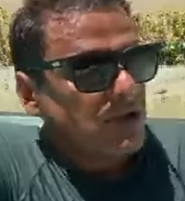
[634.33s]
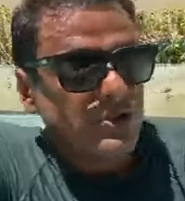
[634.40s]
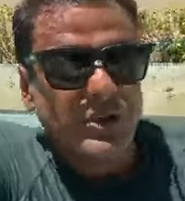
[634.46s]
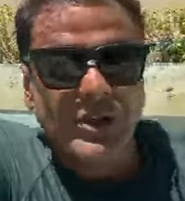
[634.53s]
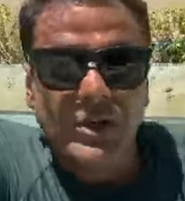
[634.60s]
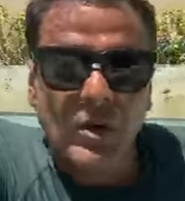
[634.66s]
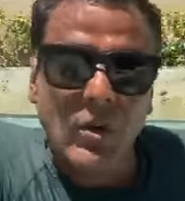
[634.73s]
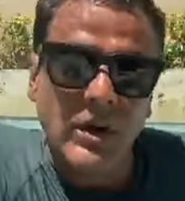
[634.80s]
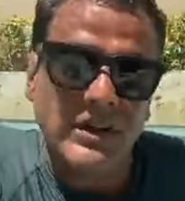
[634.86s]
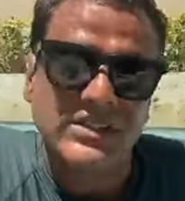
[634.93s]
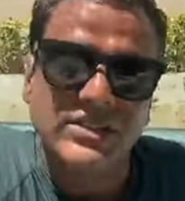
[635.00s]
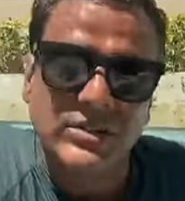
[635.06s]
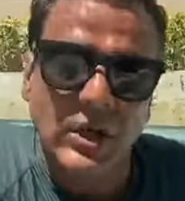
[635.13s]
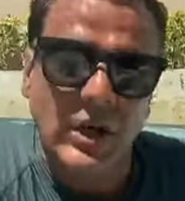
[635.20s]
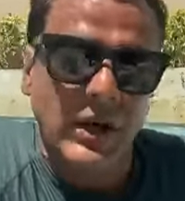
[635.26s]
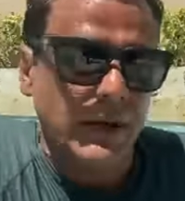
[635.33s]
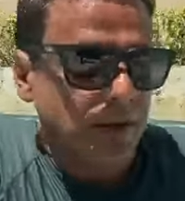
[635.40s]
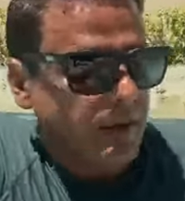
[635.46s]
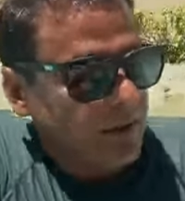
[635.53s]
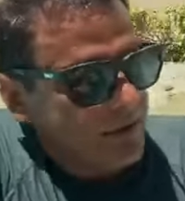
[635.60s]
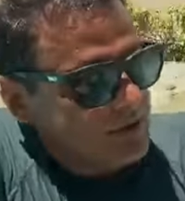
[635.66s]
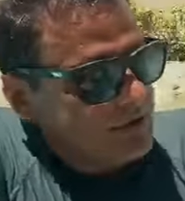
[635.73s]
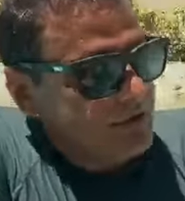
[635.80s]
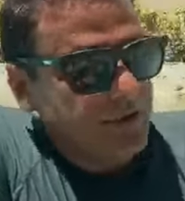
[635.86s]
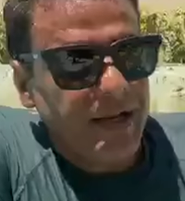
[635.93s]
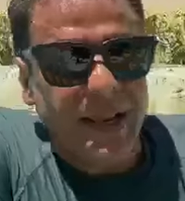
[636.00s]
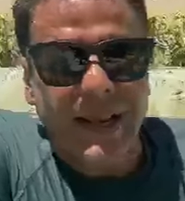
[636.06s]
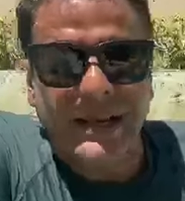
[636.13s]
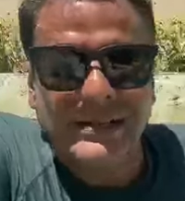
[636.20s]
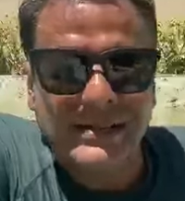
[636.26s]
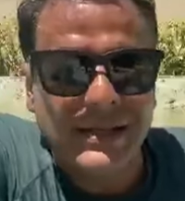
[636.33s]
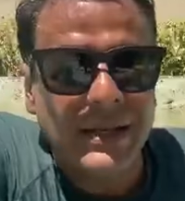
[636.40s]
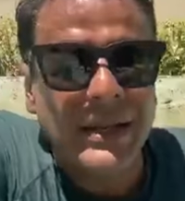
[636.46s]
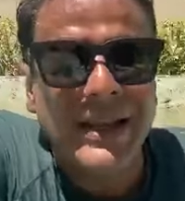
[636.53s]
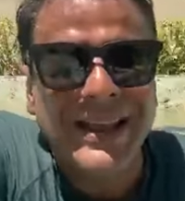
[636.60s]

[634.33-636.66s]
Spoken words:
So you don't want to start 2 days